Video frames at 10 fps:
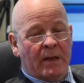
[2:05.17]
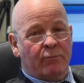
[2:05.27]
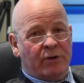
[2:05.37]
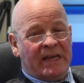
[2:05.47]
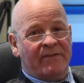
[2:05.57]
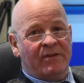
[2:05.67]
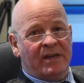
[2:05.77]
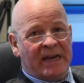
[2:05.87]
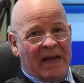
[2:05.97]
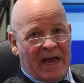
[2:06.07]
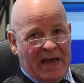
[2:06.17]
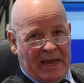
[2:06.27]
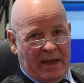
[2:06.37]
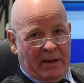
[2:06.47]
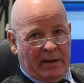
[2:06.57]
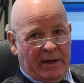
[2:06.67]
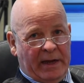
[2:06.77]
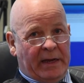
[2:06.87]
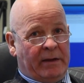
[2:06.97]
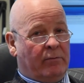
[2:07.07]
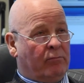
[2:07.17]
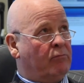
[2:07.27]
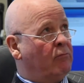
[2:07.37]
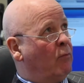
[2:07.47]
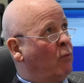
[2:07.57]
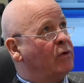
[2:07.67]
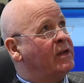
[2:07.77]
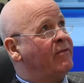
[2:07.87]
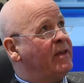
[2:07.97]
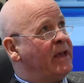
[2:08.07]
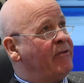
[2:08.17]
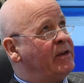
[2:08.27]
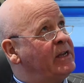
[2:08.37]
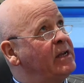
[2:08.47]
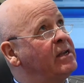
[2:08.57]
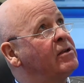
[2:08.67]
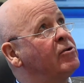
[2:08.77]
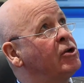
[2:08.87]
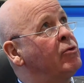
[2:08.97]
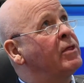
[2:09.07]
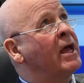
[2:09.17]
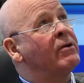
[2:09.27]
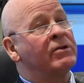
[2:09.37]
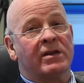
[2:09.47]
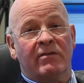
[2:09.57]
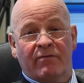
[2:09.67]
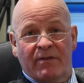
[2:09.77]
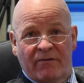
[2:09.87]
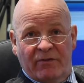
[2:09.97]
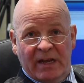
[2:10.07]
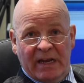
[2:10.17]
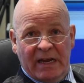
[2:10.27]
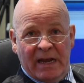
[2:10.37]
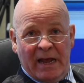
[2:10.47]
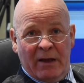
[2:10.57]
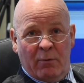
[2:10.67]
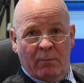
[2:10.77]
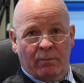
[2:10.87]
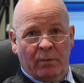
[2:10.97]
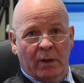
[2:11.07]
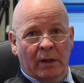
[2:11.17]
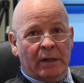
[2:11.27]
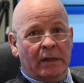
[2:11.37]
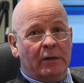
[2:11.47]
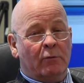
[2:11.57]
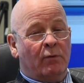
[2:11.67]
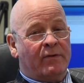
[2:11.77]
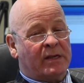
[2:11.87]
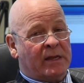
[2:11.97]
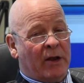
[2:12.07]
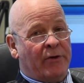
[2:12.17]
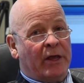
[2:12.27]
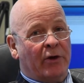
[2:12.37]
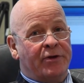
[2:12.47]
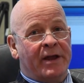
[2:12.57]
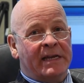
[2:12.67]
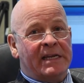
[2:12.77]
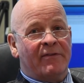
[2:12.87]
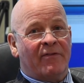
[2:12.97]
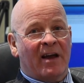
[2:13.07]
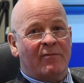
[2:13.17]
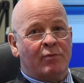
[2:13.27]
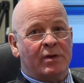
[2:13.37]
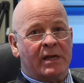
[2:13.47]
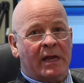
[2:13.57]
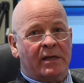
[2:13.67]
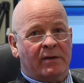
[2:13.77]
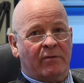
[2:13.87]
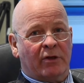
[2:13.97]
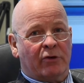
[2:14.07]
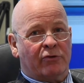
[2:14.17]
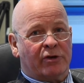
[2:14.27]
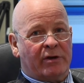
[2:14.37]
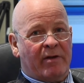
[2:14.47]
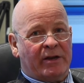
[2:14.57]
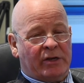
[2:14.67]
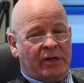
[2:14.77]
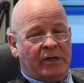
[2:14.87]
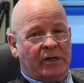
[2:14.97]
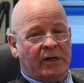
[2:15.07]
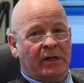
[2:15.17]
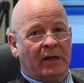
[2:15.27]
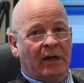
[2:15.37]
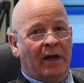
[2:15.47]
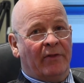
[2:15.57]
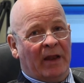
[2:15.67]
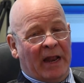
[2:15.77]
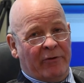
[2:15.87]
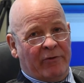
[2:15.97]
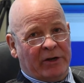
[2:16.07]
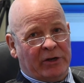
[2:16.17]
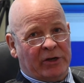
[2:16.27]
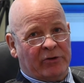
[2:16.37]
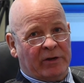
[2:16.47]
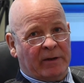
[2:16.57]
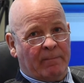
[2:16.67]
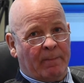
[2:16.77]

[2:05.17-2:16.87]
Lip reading: But even today, in whatever year it is, 2015 now, we've still only got 95% of the country registered at the land registry.